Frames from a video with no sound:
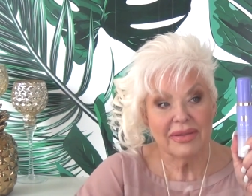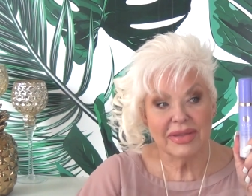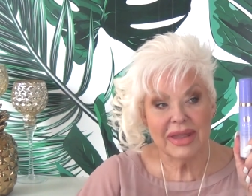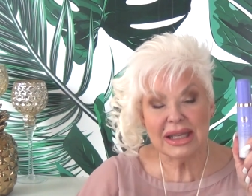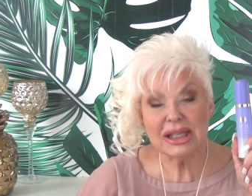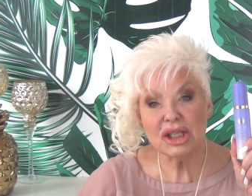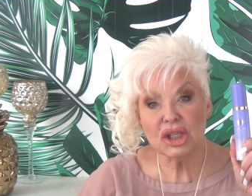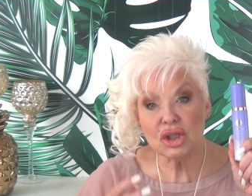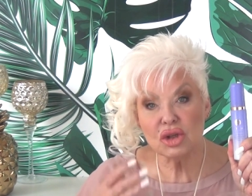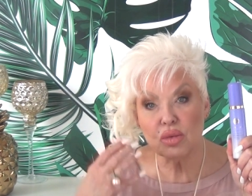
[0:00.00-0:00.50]

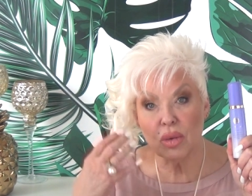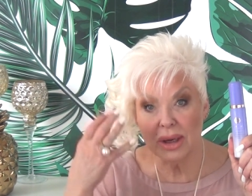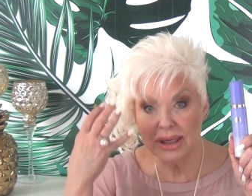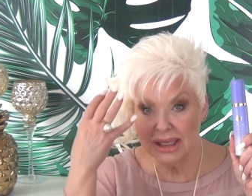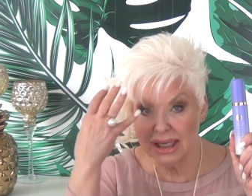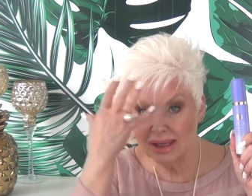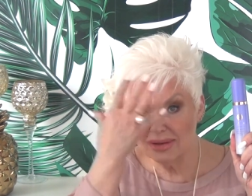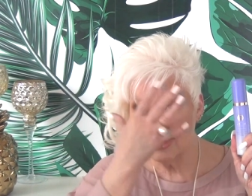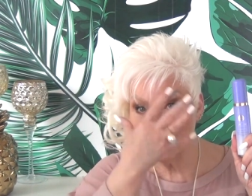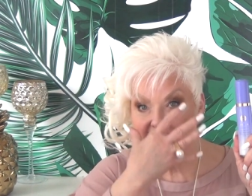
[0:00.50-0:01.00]
This is
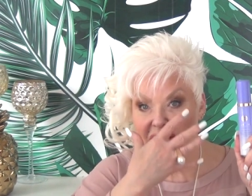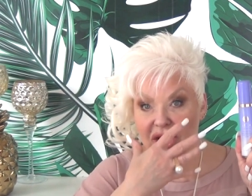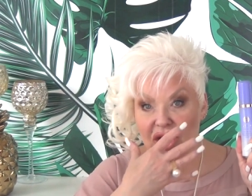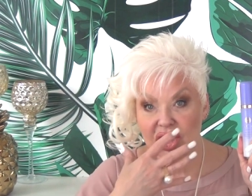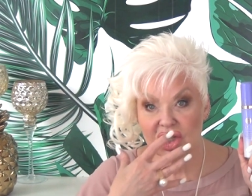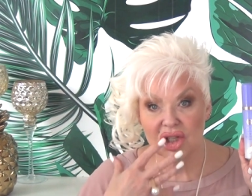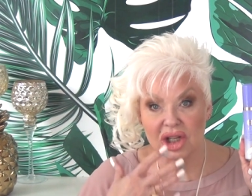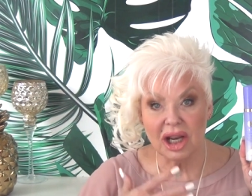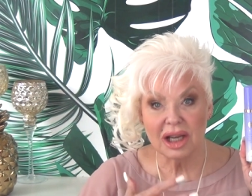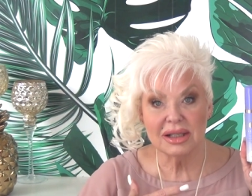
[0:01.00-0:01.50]
what gives it
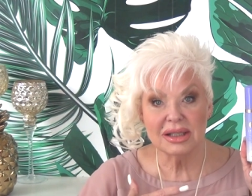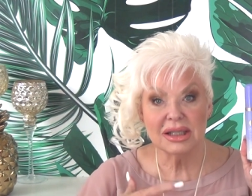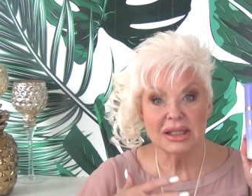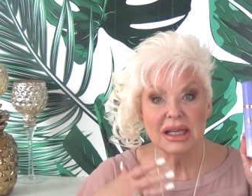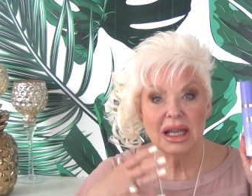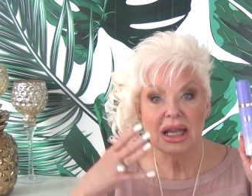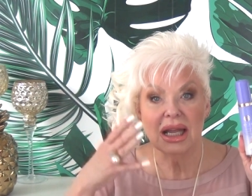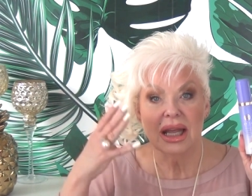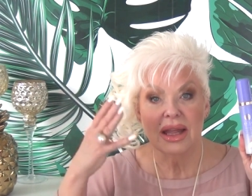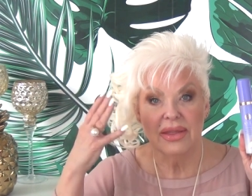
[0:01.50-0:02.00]

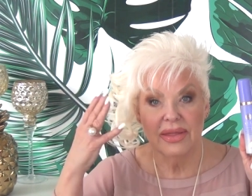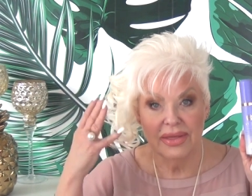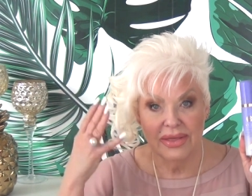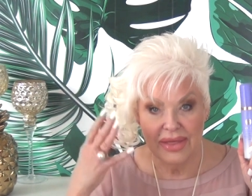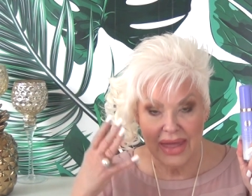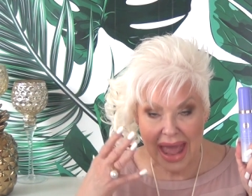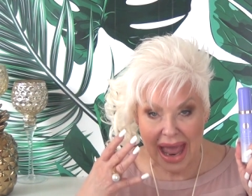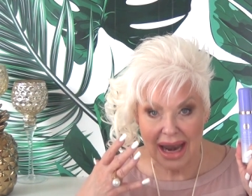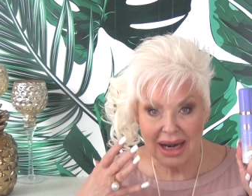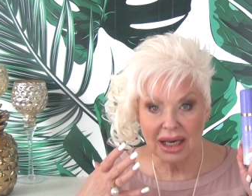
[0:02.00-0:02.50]
just
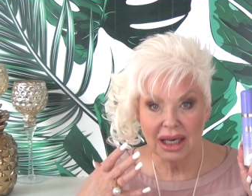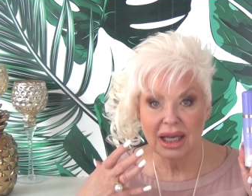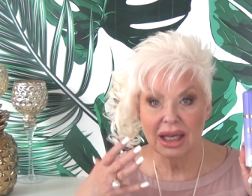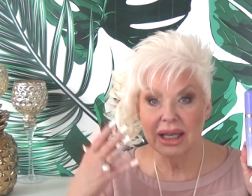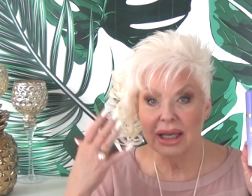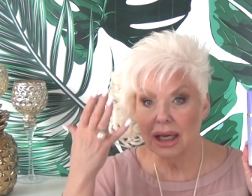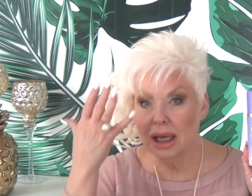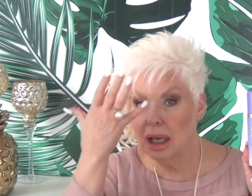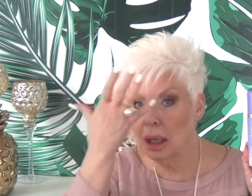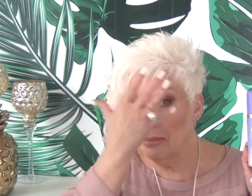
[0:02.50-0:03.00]
that
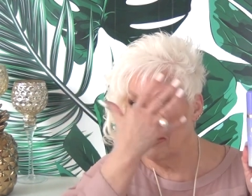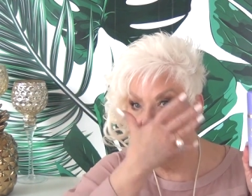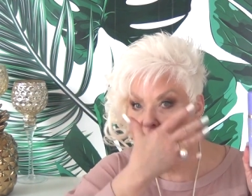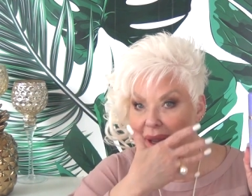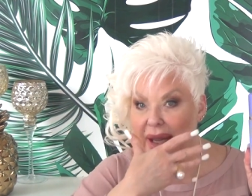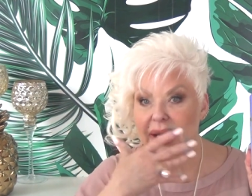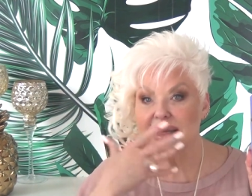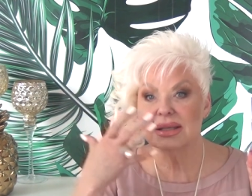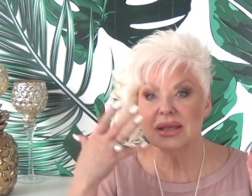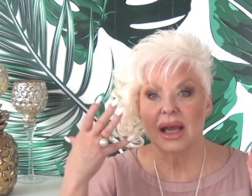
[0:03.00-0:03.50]
little
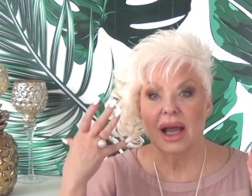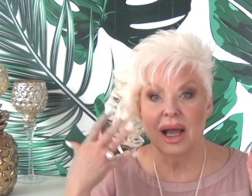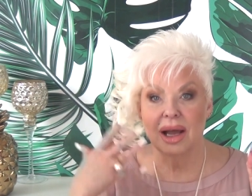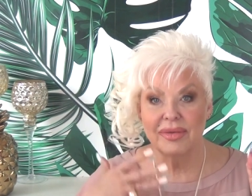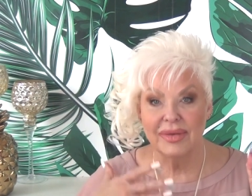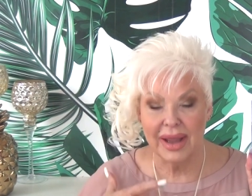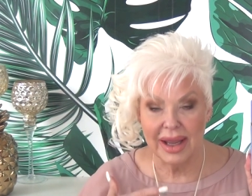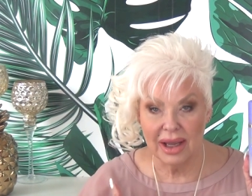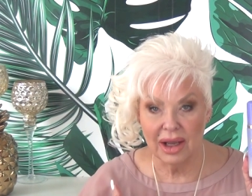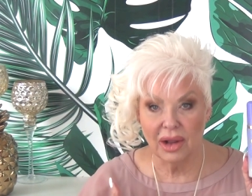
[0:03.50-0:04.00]
bit
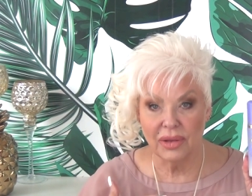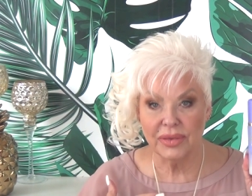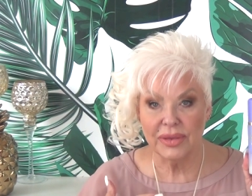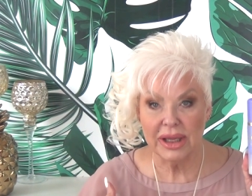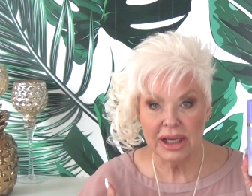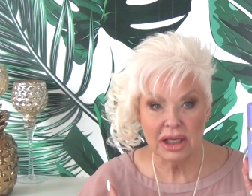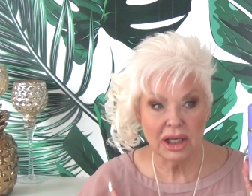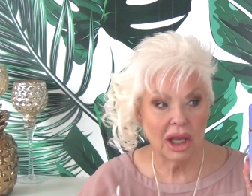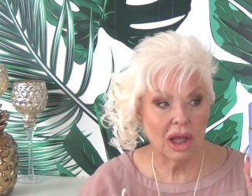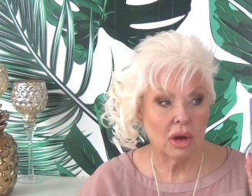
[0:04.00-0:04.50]
of
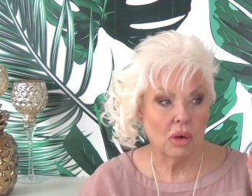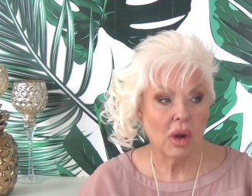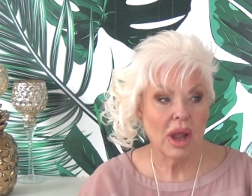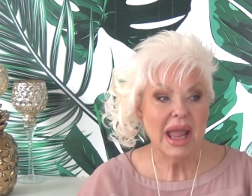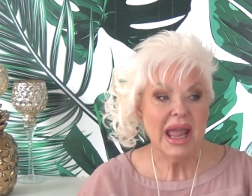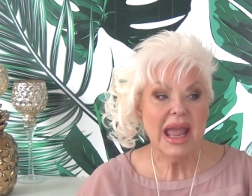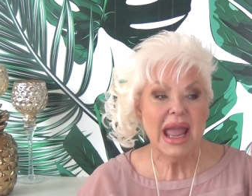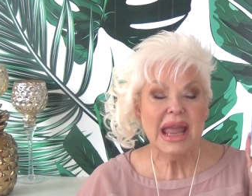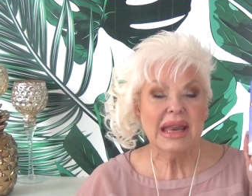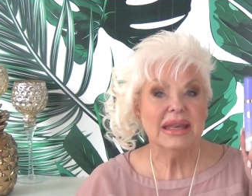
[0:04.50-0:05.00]
healthy glow.
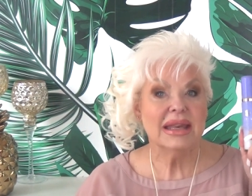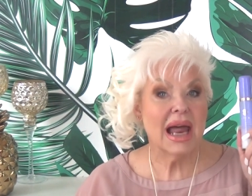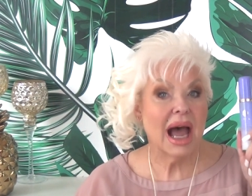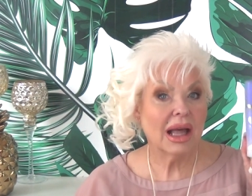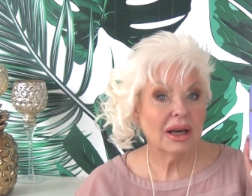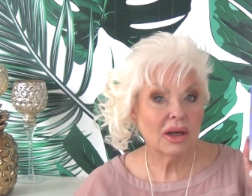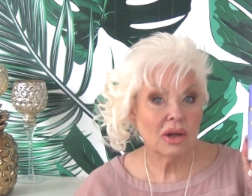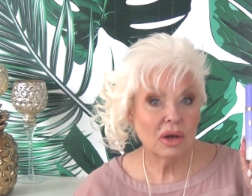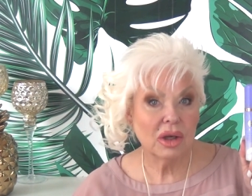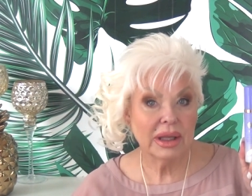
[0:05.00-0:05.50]

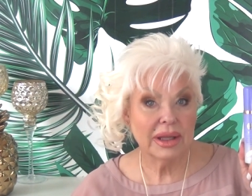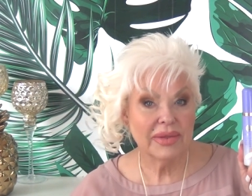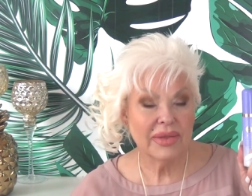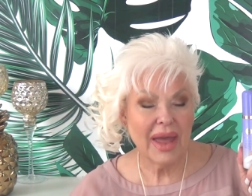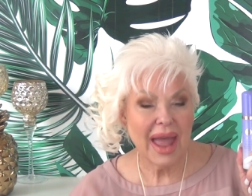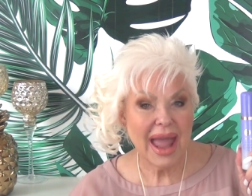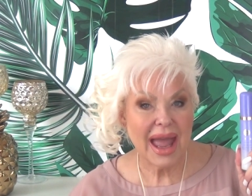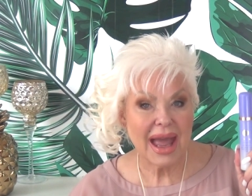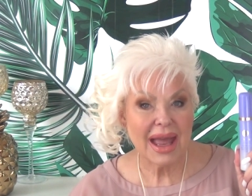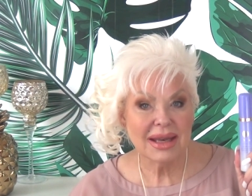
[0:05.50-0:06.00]
Not only
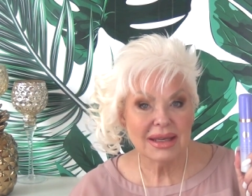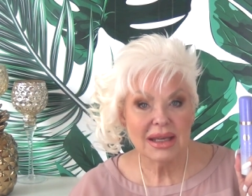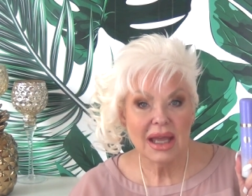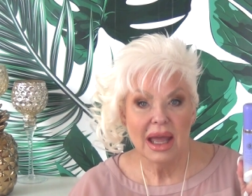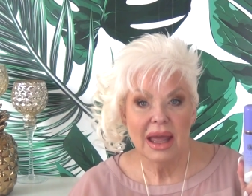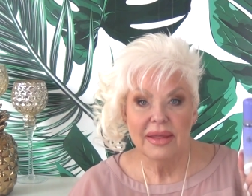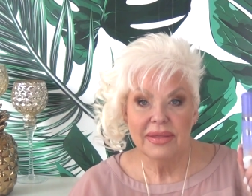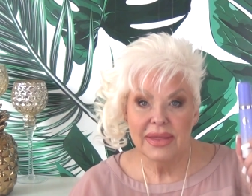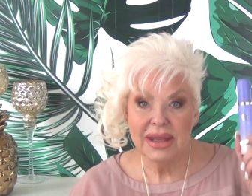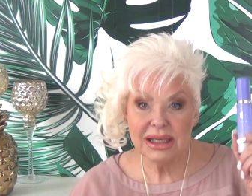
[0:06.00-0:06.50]
that,
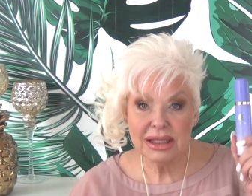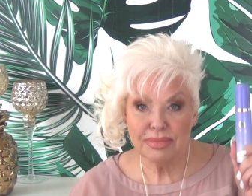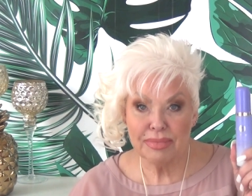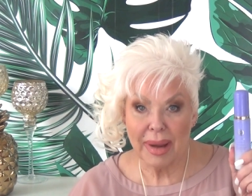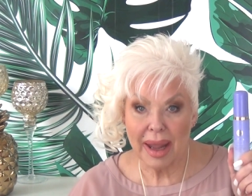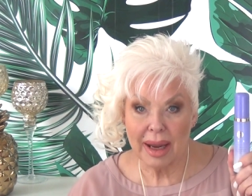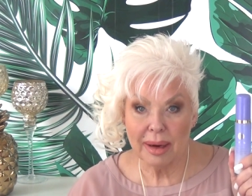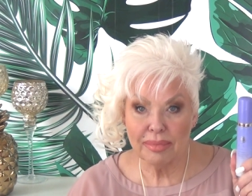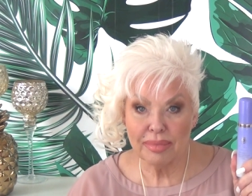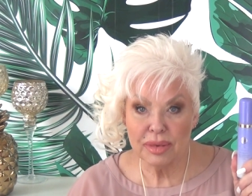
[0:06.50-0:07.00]
this
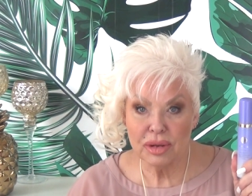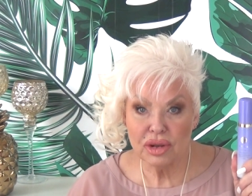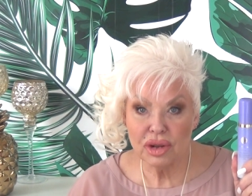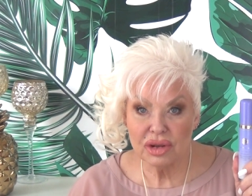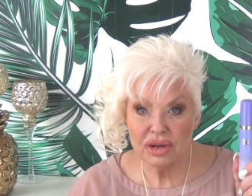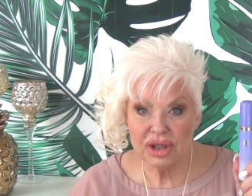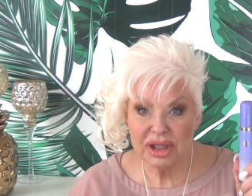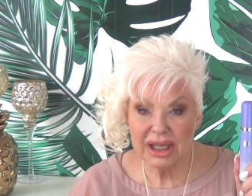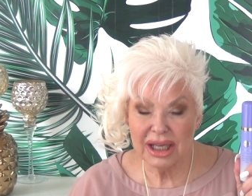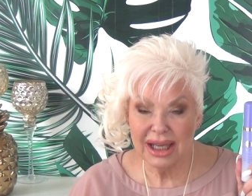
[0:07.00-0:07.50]
pampers
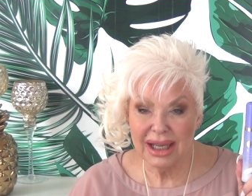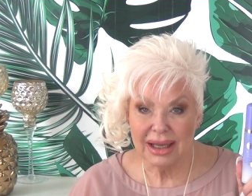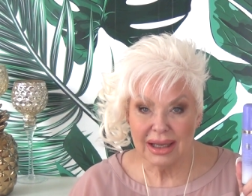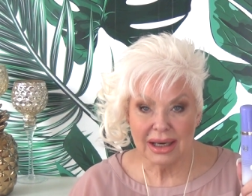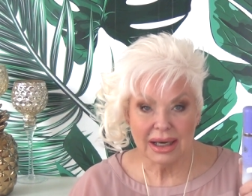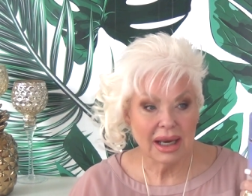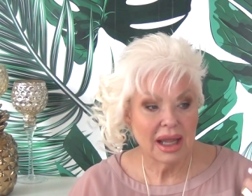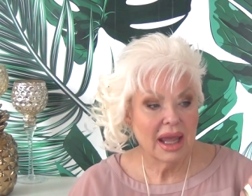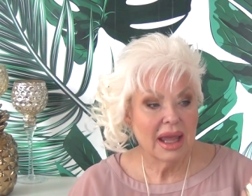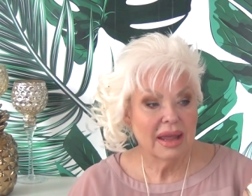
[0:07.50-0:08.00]
your
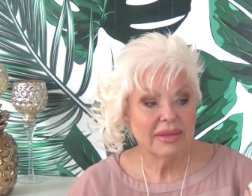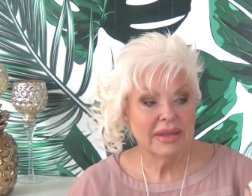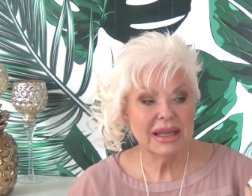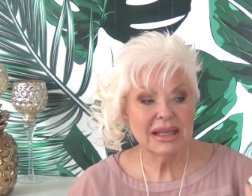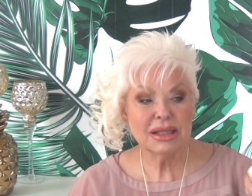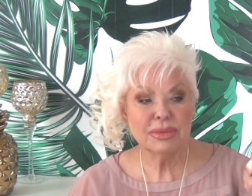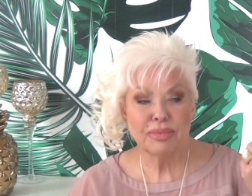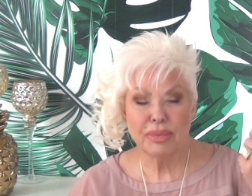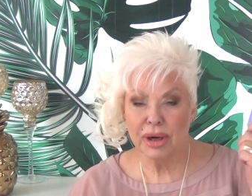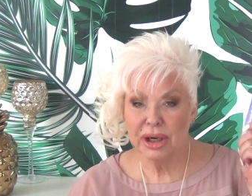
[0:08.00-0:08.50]
skin.
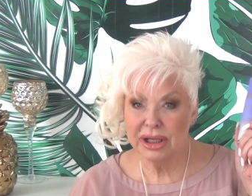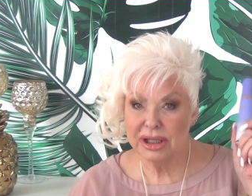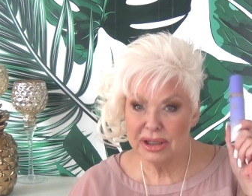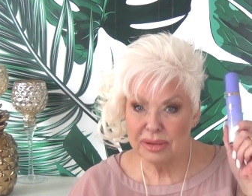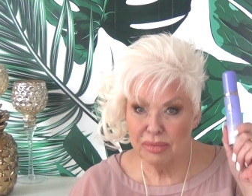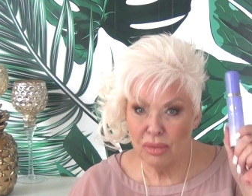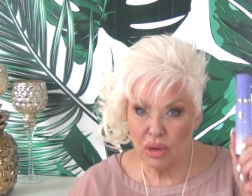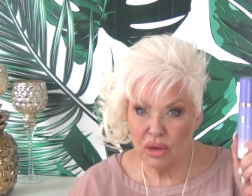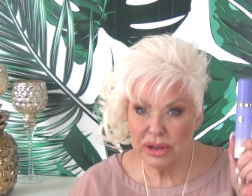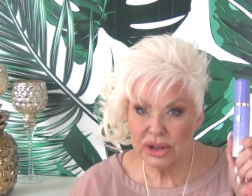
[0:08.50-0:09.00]
This
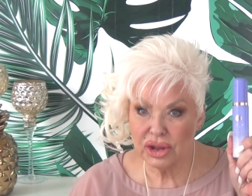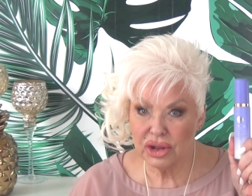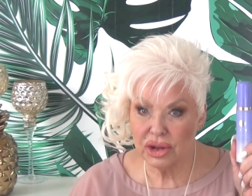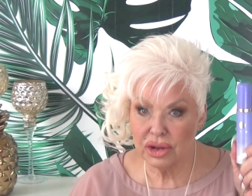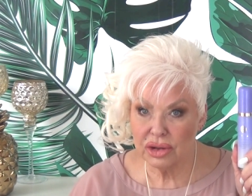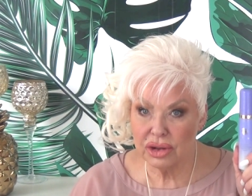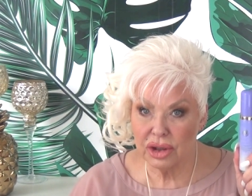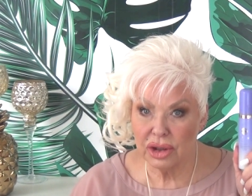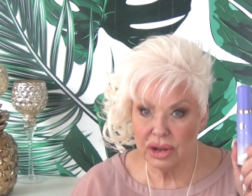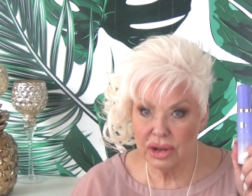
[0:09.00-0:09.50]
brings
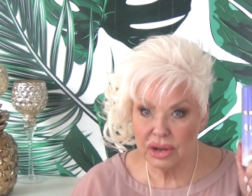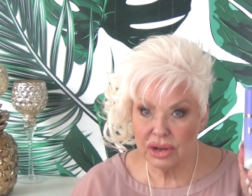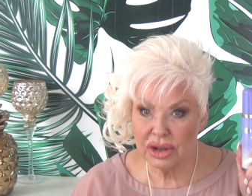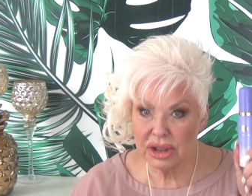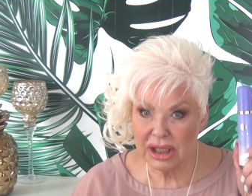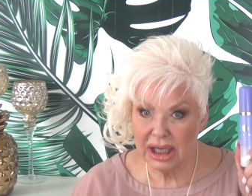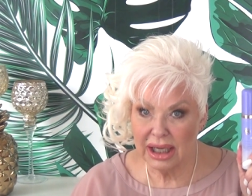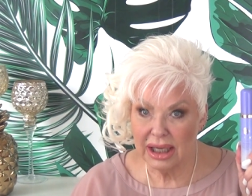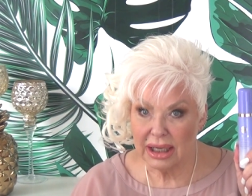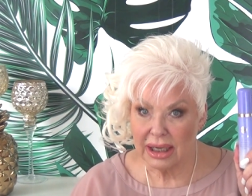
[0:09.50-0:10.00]
moisture to your
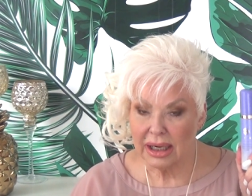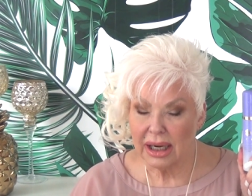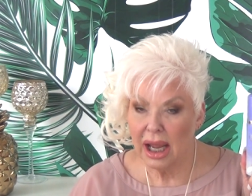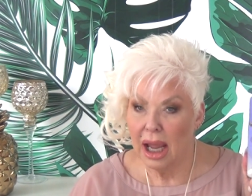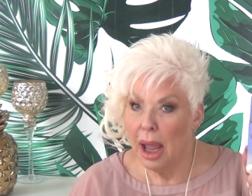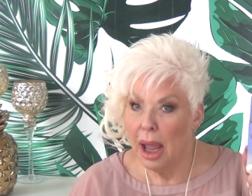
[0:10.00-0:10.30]
skin.